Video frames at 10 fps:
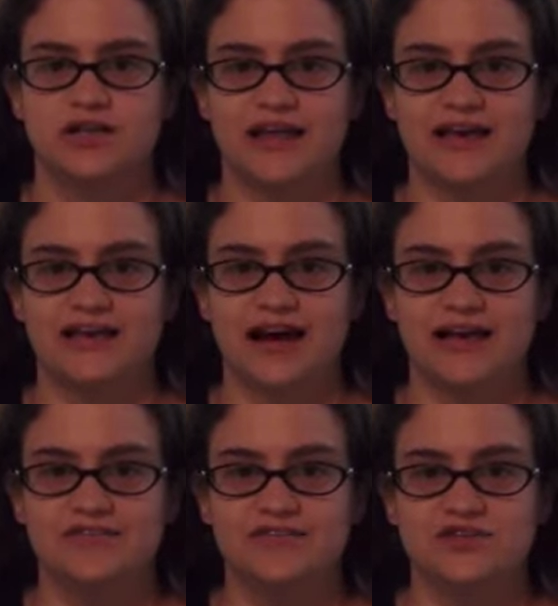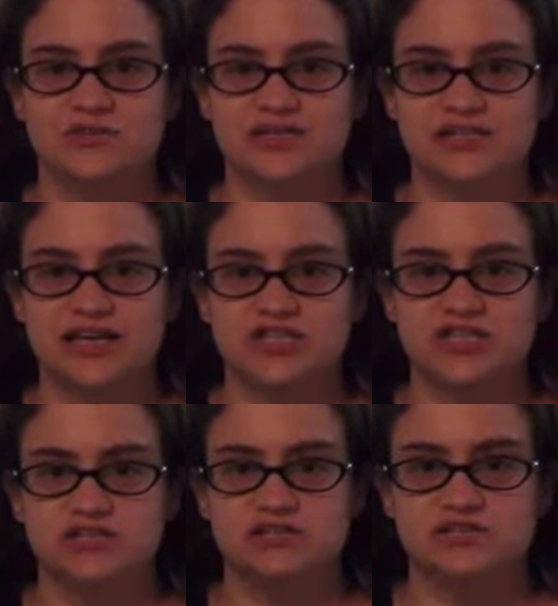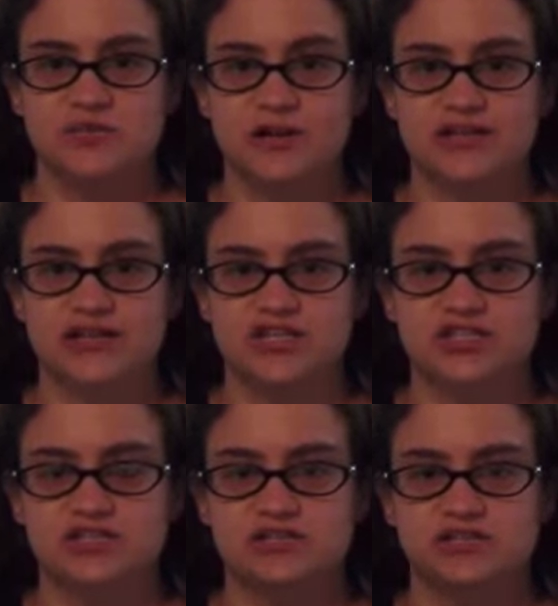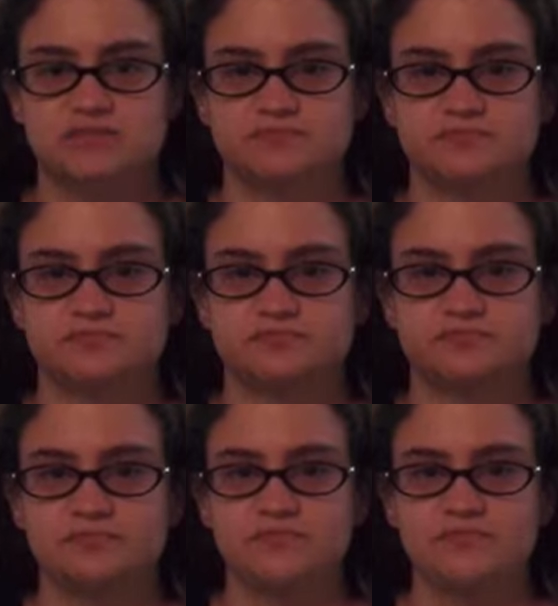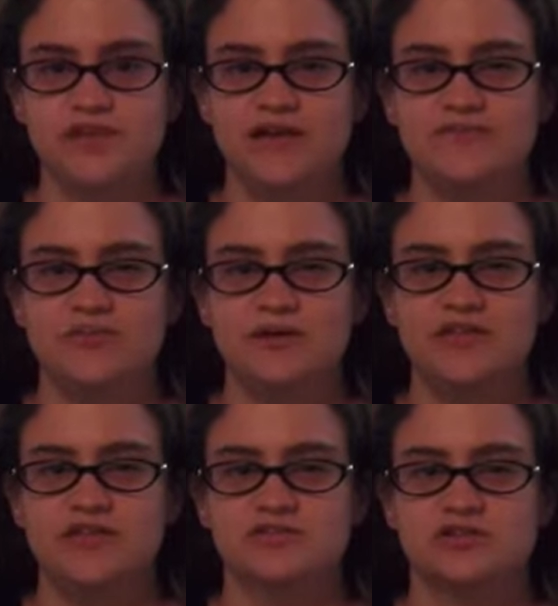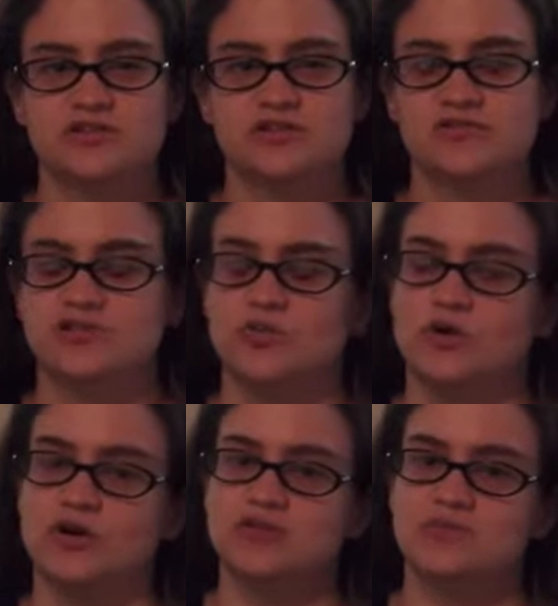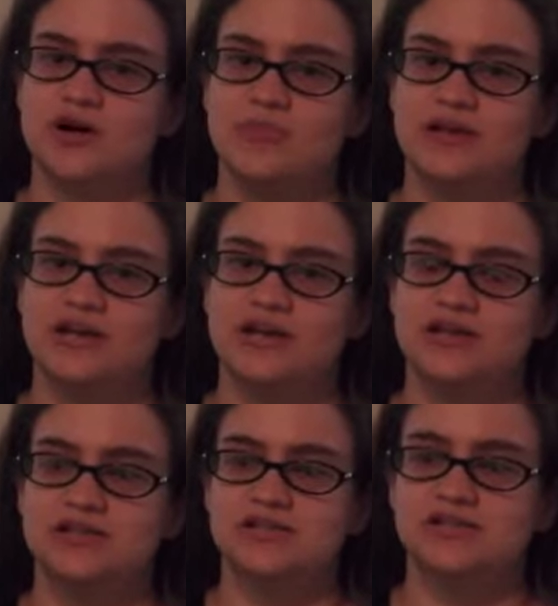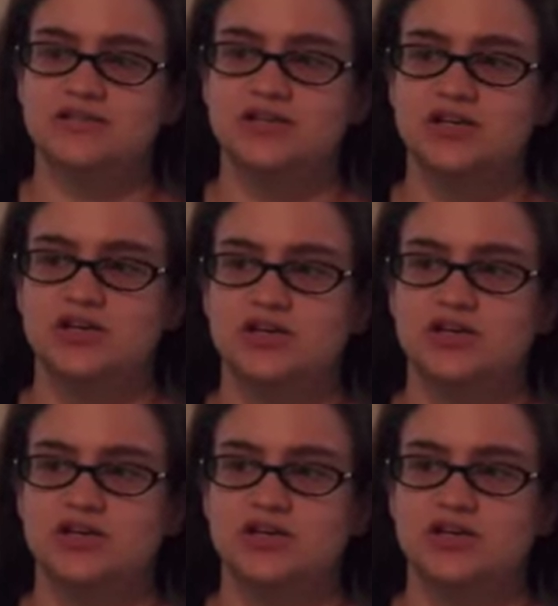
like guided visualizations or meditations. And for me those are those don't work as well because